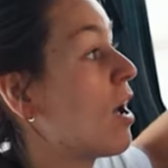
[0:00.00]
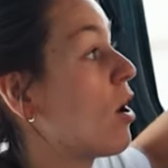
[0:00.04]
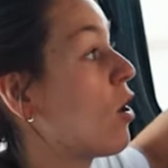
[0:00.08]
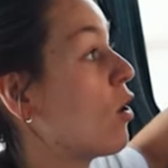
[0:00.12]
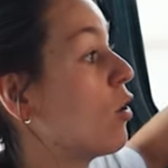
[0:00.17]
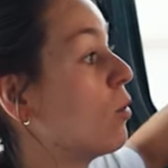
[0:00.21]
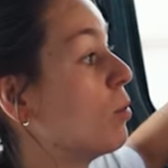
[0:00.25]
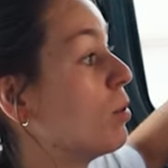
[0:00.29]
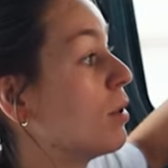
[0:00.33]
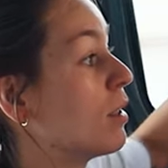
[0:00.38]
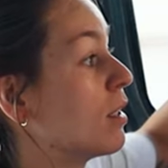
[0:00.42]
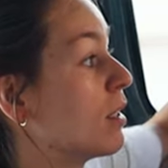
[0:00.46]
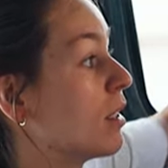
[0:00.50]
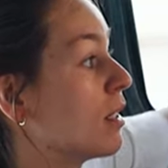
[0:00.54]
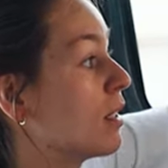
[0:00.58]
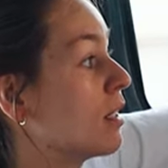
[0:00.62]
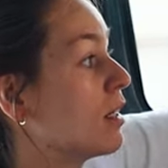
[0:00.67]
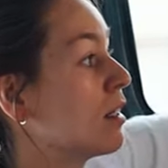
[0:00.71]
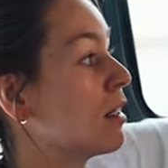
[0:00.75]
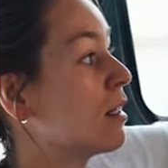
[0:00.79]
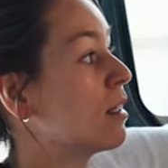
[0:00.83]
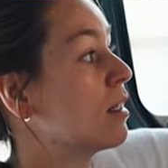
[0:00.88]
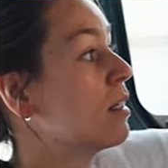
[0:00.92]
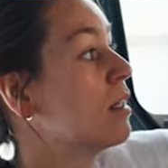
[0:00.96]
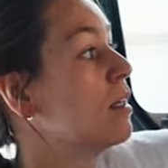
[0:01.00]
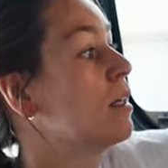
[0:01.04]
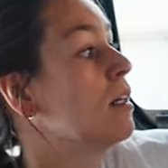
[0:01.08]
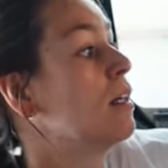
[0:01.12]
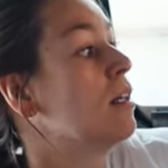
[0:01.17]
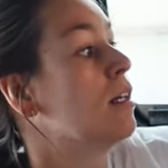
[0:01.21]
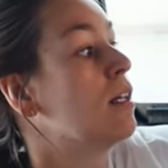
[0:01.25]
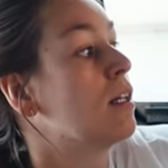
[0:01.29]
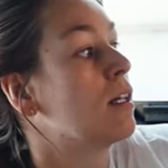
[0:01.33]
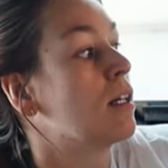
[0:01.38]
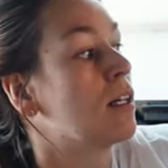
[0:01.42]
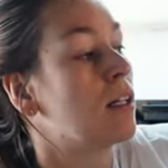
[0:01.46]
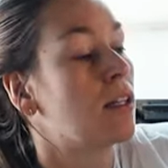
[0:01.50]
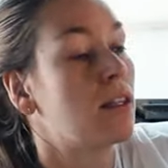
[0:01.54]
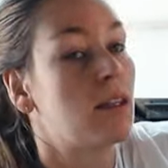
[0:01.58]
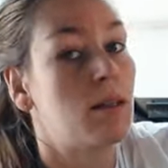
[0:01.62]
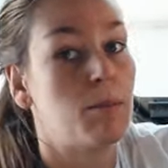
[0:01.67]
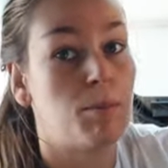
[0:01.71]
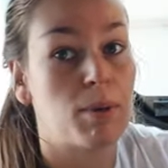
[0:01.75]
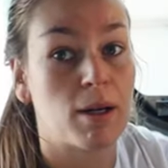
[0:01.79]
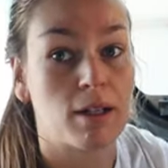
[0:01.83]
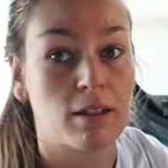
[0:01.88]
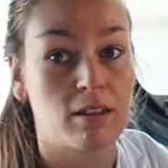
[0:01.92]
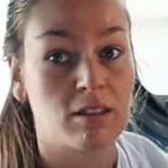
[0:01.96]
open the
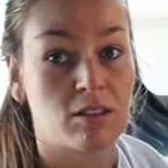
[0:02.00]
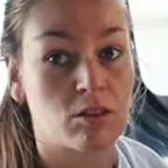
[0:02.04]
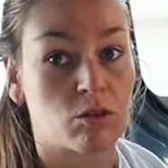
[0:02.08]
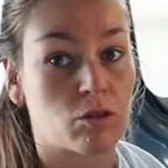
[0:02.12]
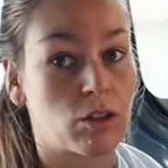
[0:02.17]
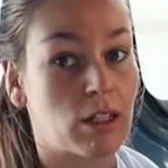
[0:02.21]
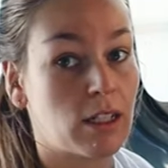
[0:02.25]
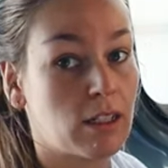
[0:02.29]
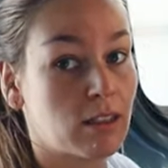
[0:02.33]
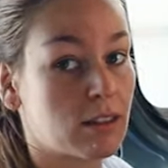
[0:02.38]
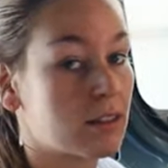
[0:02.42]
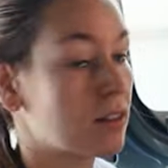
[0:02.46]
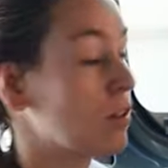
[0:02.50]
bug screen.